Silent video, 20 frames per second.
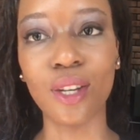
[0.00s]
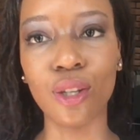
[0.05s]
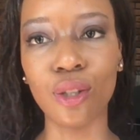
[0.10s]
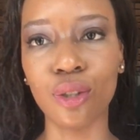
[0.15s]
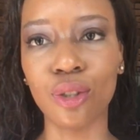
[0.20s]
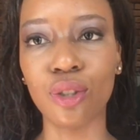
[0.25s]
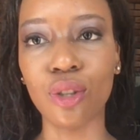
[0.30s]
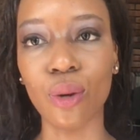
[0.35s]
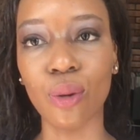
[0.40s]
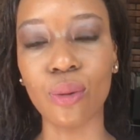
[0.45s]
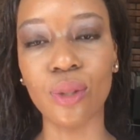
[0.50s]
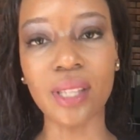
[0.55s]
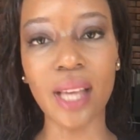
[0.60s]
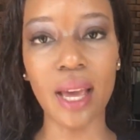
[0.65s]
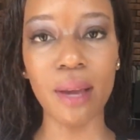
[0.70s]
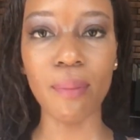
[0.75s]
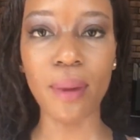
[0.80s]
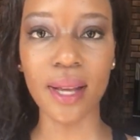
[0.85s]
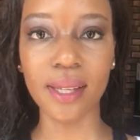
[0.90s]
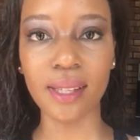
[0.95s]
show
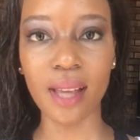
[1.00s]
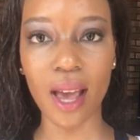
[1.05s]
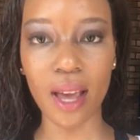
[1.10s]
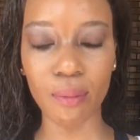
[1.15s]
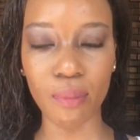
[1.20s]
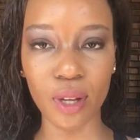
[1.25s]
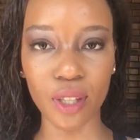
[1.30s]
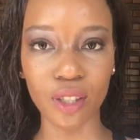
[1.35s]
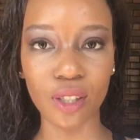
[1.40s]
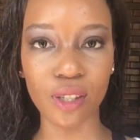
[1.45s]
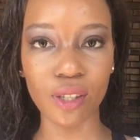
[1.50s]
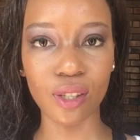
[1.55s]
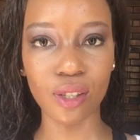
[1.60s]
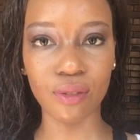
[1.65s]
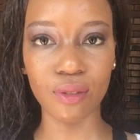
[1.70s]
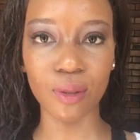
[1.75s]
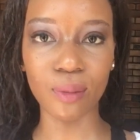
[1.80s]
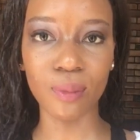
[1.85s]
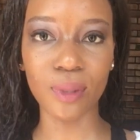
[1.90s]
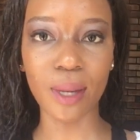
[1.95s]
side by side pictures of
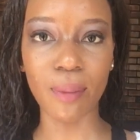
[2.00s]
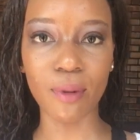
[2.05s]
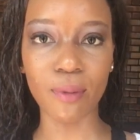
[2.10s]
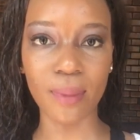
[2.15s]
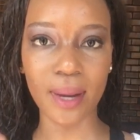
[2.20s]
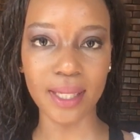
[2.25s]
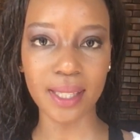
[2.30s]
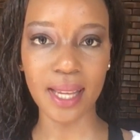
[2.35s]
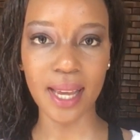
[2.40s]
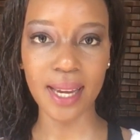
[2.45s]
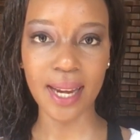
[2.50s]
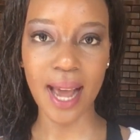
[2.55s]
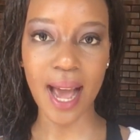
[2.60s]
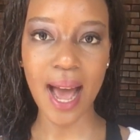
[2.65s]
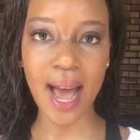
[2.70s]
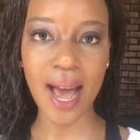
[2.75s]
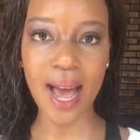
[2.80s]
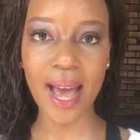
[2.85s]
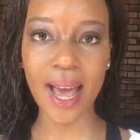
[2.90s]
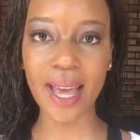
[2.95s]
Nomzamo Mbatha and
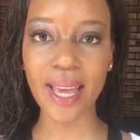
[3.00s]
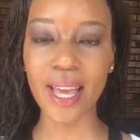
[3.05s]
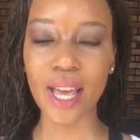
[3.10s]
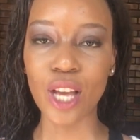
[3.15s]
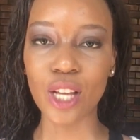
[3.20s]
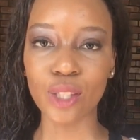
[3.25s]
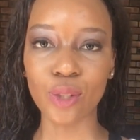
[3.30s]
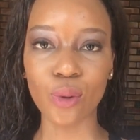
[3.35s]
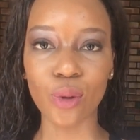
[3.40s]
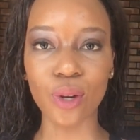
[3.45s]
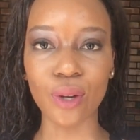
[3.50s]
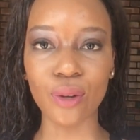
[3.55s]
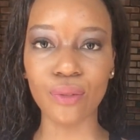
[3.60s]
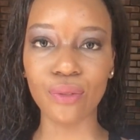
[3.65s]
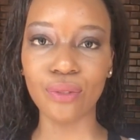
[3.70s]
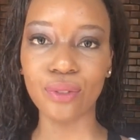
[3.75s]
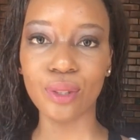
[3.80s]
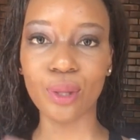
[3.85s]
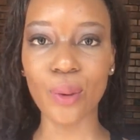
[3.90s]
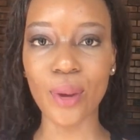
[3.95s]
I sort
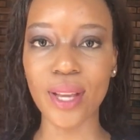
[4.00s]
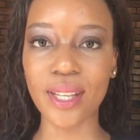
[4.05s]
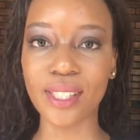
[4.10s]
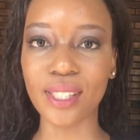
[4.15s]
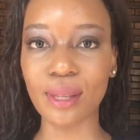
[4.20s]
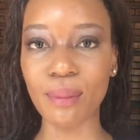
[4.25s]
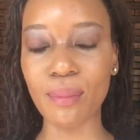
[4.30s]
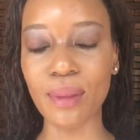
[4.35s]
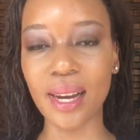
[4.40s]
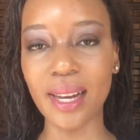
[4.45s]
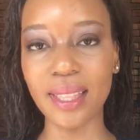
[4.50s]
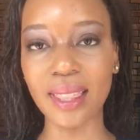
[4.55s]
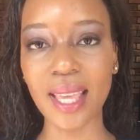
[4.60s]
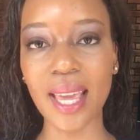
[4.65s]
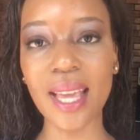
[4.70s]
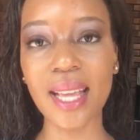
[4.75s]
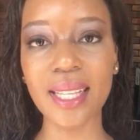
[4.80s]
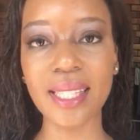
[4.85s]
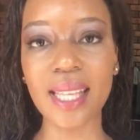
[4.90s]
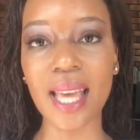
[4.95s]
of doing similar
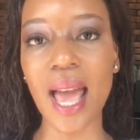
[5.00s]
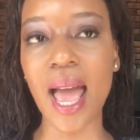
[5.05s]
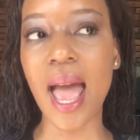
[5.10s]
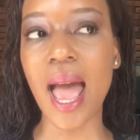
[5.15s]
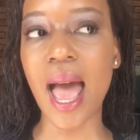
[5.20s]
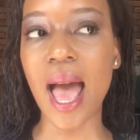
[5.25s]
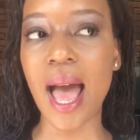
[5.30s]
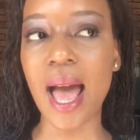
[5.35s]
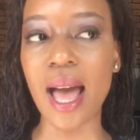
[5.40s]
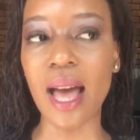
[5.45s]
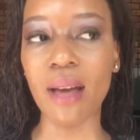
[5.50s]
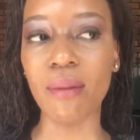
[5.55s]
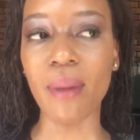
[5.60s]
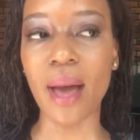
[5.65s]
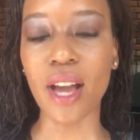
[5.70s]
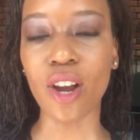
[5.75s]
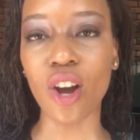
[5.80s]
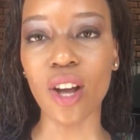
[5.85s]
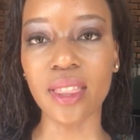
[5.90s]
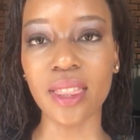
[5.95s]
things. I
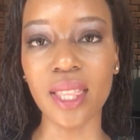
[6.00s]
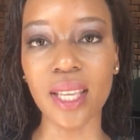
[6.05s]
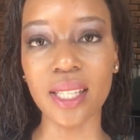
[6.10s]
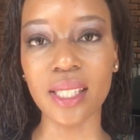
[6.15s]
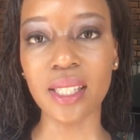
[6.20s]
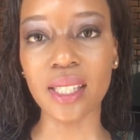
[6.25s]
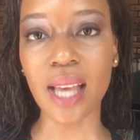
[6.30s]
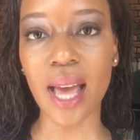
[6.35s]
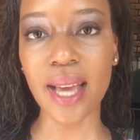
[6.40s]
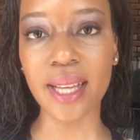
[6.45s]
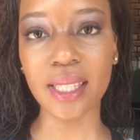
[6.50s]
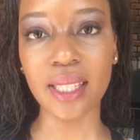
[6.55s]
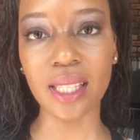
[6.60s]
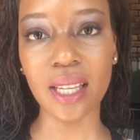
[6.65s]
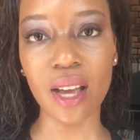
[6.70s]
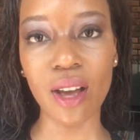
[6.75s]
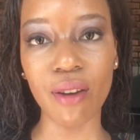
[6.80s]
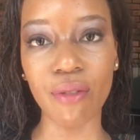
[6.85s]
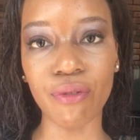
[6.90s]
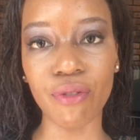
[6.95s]
got this
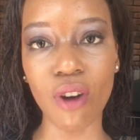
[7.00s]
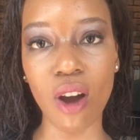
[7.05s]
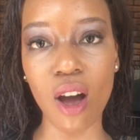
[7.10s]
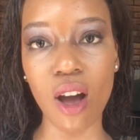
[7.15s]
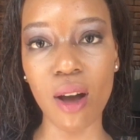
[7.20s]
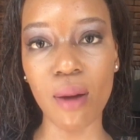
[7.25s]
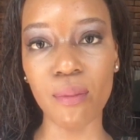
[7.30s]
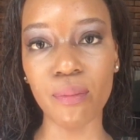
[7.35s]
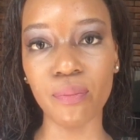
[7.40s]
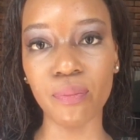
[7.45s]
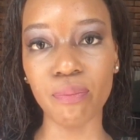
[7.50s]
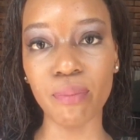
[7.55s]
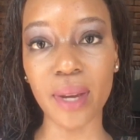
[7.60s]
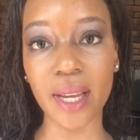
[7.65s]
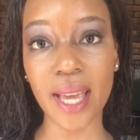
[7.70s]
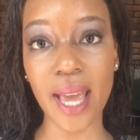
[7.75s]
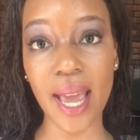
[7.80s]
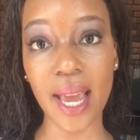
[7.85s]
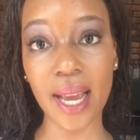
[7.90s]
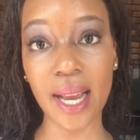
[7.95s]
idea from
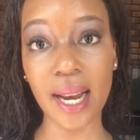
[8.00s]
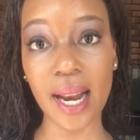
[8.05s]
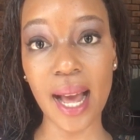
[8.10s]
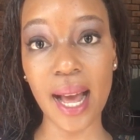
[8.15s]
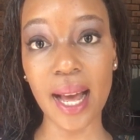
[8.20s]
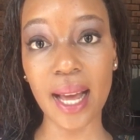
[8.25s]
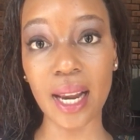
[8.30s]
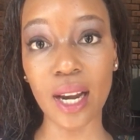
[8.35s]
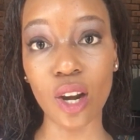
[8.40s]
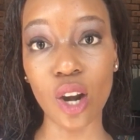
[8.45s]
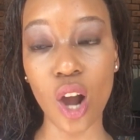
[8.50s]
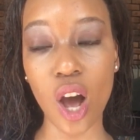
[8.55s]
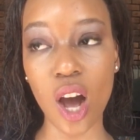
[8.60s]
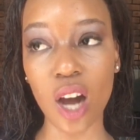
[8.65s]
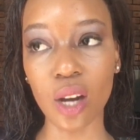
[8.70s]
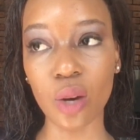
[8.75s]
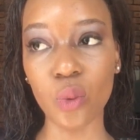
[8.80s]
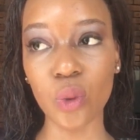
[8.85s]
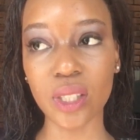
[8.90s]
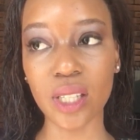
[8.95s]
Michaela
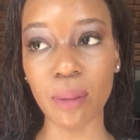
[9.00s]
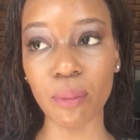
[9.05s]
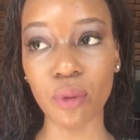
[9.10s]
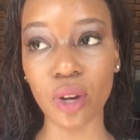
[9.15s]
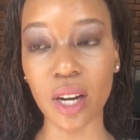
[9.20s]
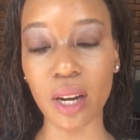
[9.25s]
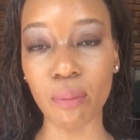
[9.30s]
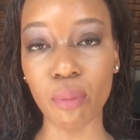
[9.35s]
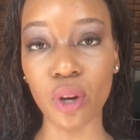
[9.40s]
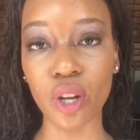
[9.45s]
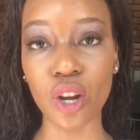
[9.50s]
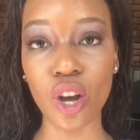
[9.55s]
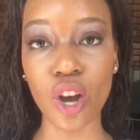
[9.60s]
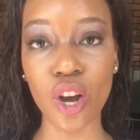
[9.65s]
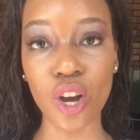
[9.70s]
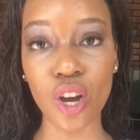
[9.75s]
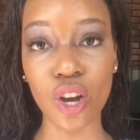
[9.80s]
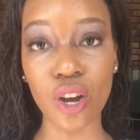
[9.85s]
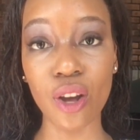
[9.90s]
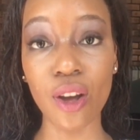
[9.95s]
Long, which I'm going to put
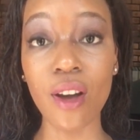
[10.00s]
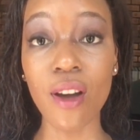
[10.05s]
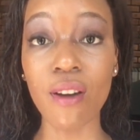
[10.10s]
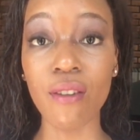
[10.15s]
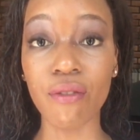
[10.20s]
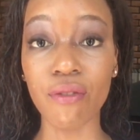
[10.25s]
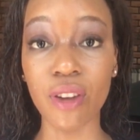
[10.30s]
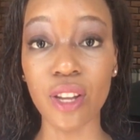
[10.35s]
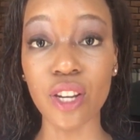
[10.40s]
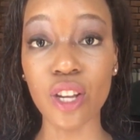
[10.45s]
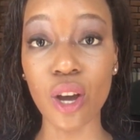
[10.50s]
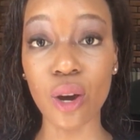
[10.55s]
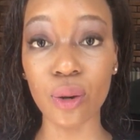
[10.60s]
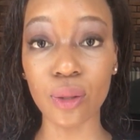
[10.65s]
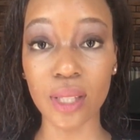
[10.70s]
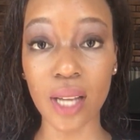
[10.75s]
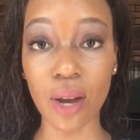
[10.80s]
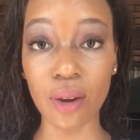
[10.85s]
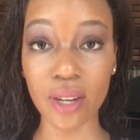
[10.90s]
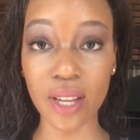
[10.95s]
her video
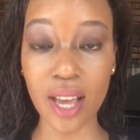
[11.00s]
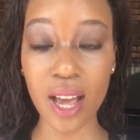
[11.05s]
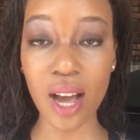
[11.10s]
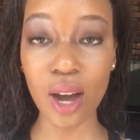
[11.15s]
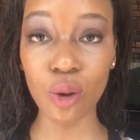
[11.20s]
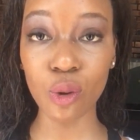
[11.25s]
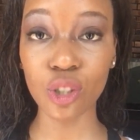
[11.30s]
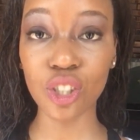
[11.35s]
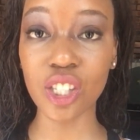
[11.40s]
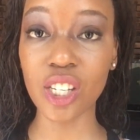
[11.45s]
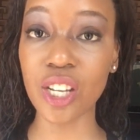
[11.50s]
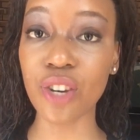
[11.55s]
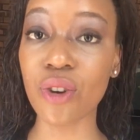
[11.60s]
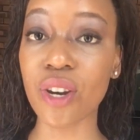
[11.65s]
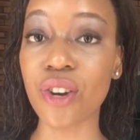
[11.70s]
down here. She